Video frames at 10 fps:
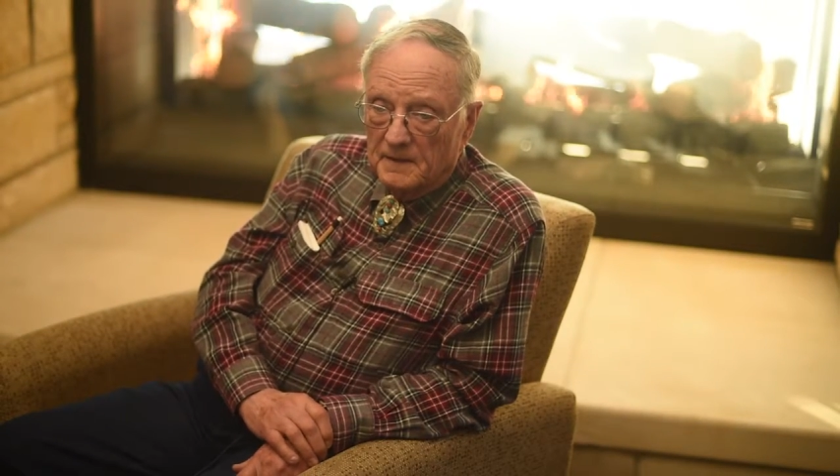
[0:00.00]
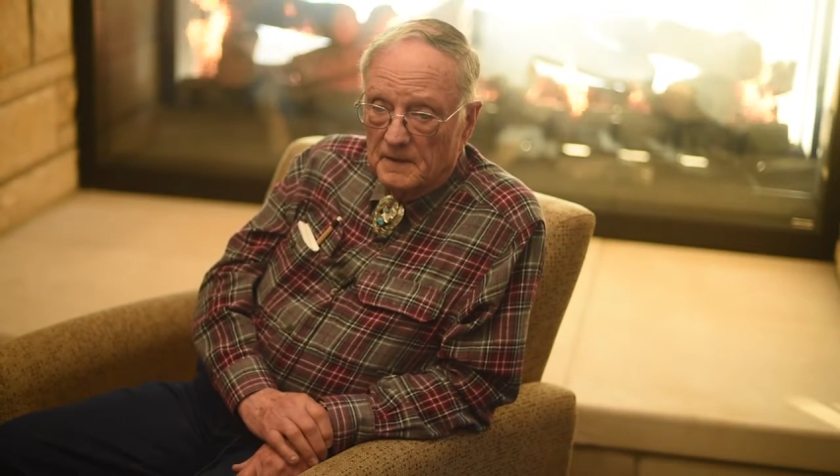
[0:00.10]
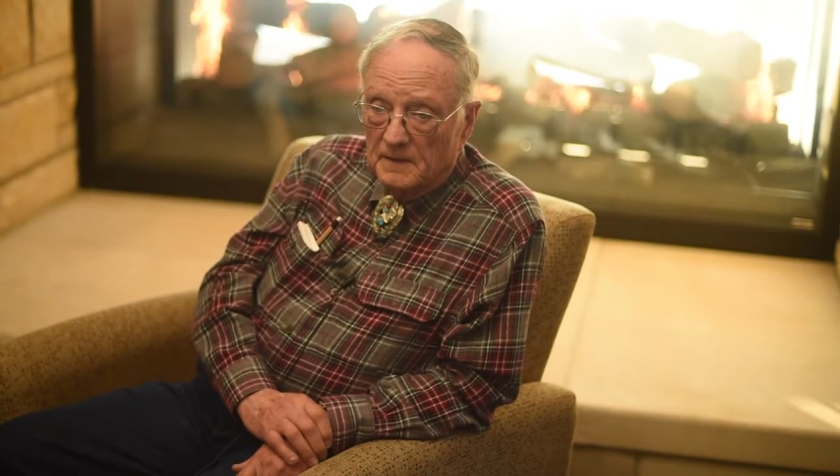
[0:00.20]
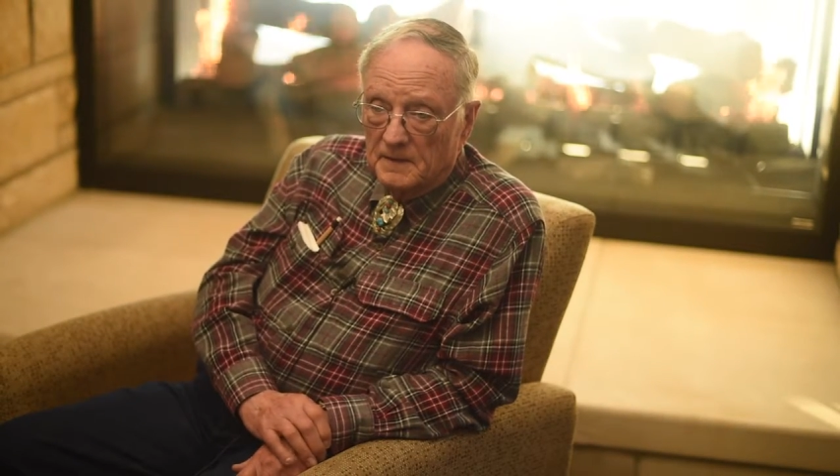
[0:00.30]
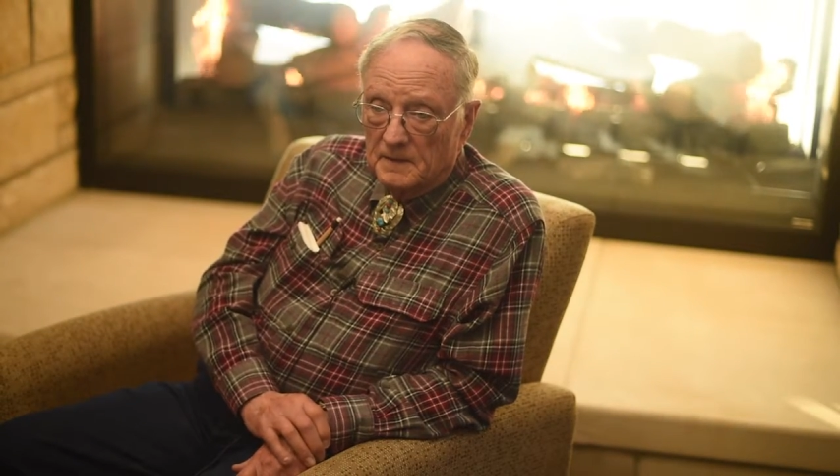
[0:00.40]

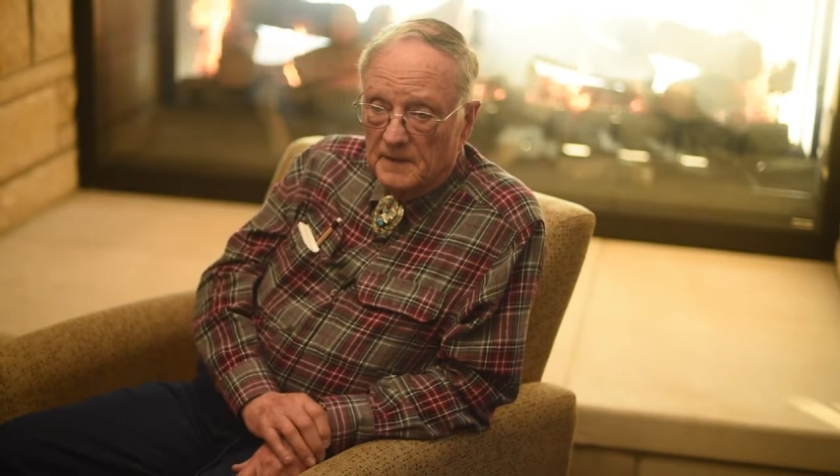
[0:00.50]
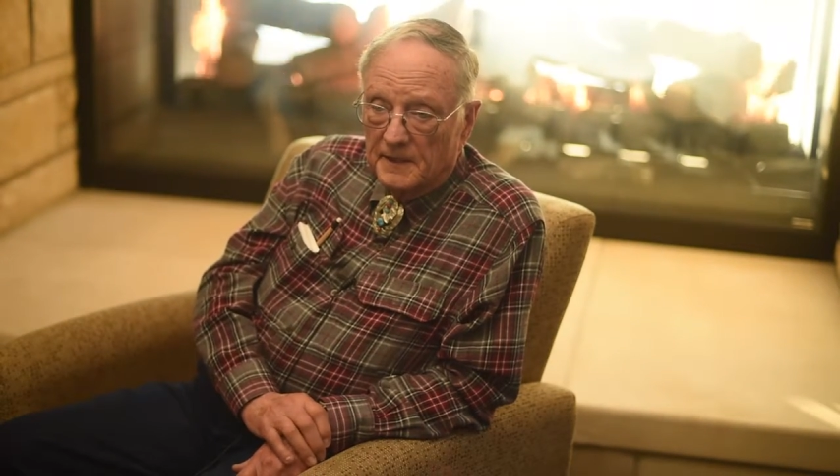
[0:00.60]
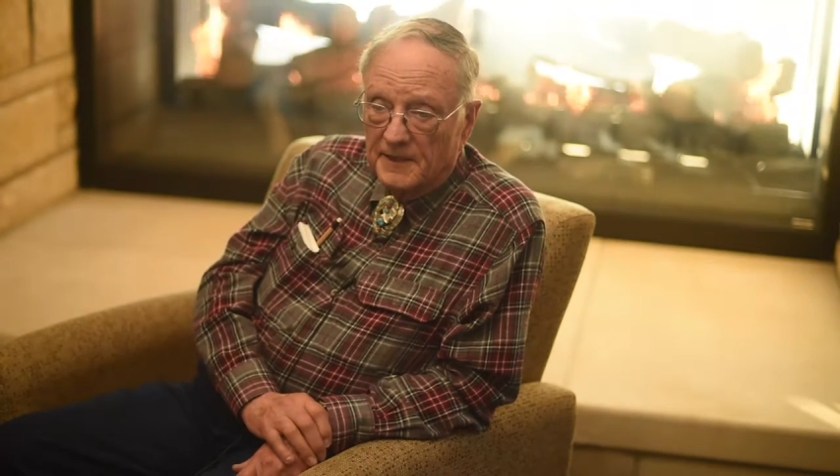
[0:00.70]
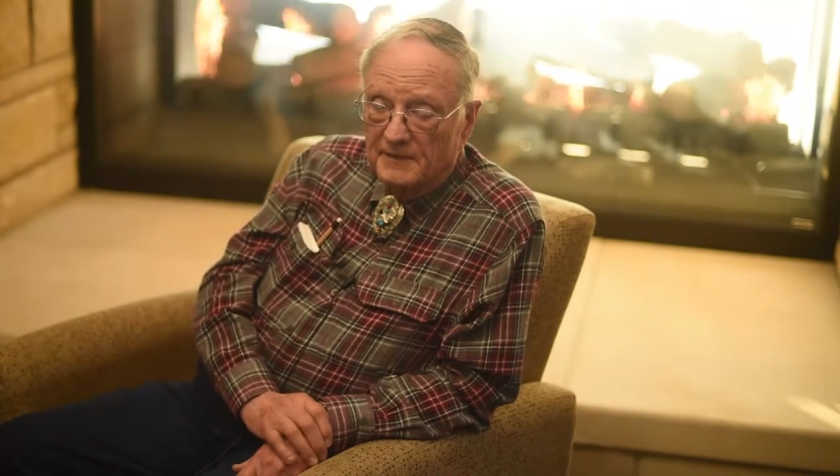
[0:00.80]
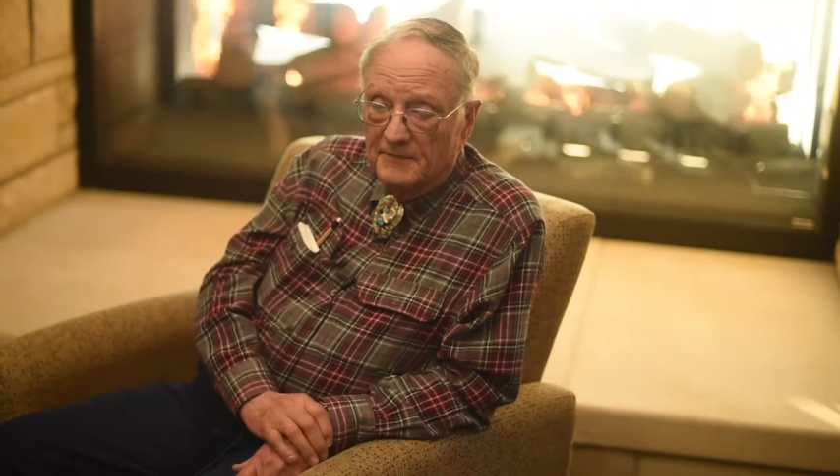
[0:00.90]

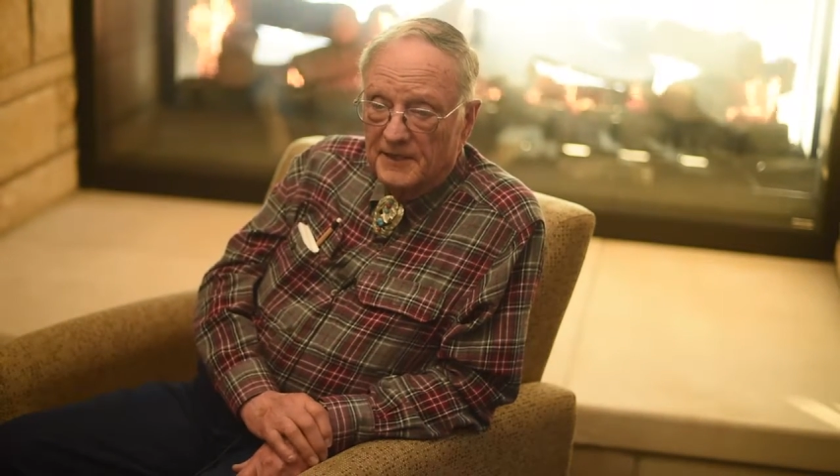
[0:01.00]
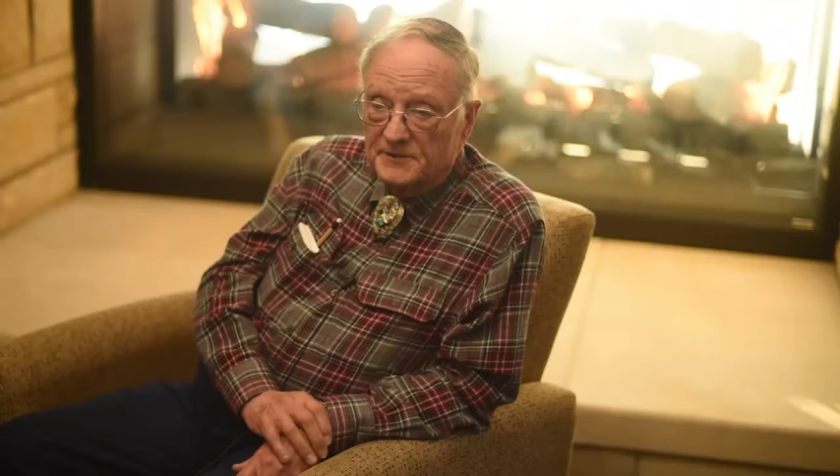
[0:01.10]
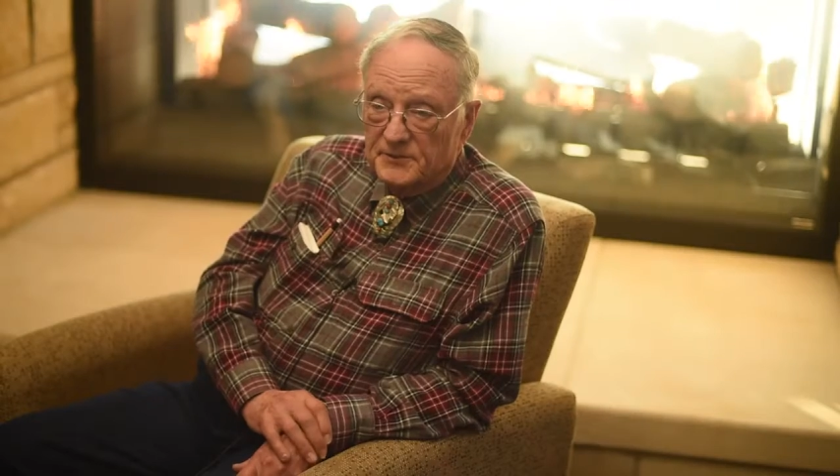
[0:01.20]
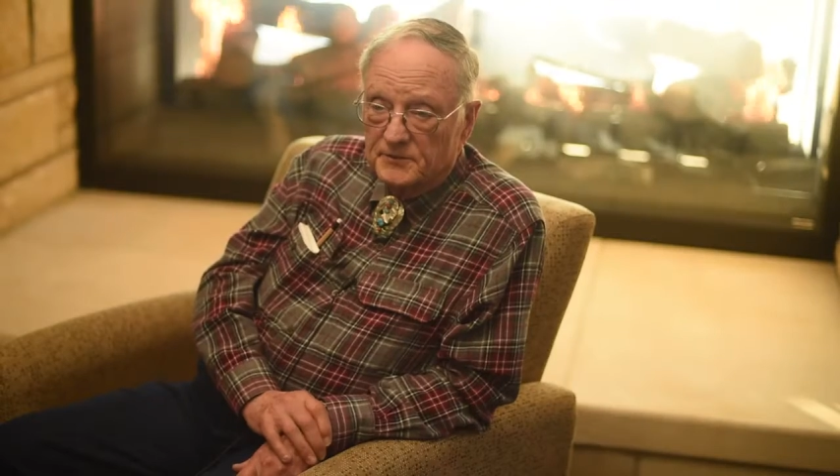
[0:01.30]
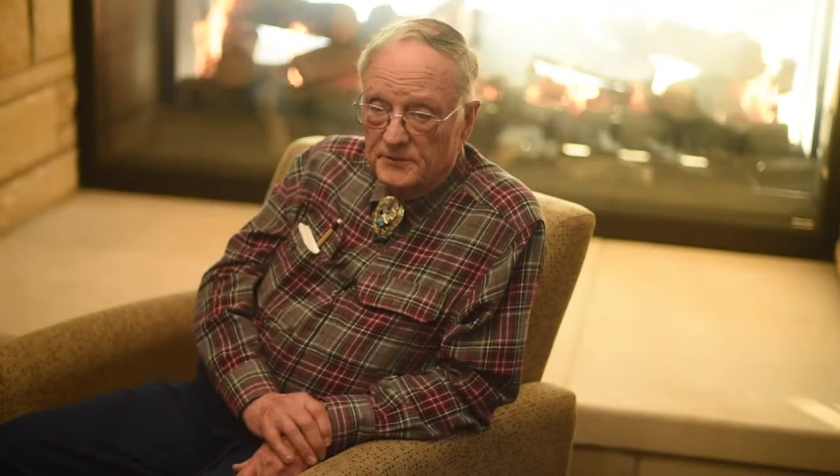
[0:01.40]
Got out of high school,